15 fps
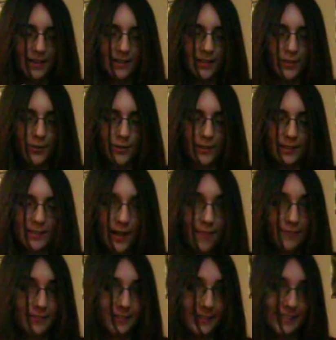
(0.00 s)
you can
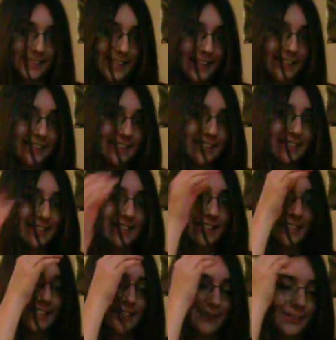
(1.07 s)
definitely tell it's
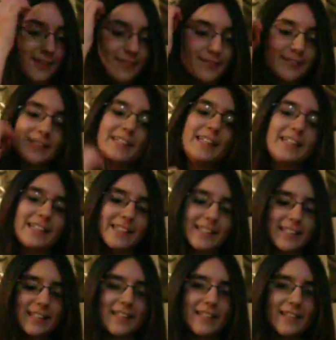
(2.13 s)
a story for teens,
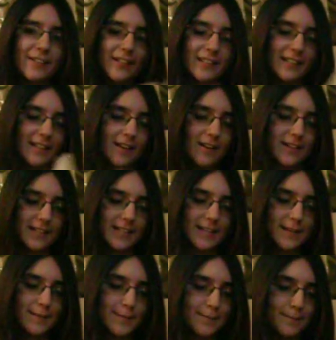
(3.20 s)
considering the
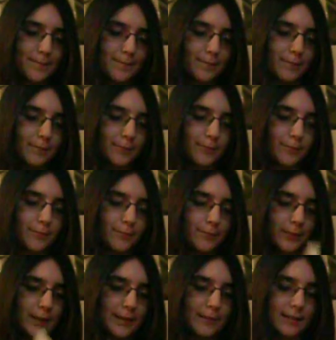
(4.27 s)
content.
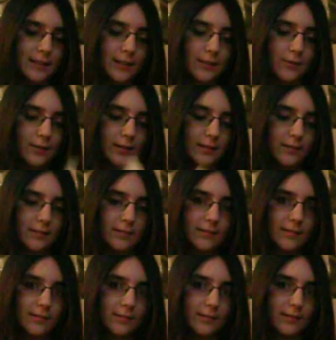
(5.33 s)
I think you can
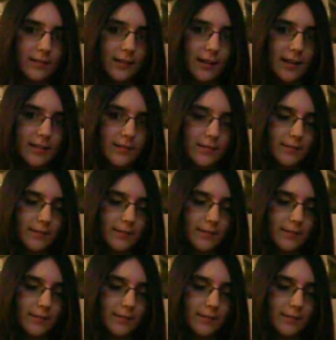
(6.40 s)
guess.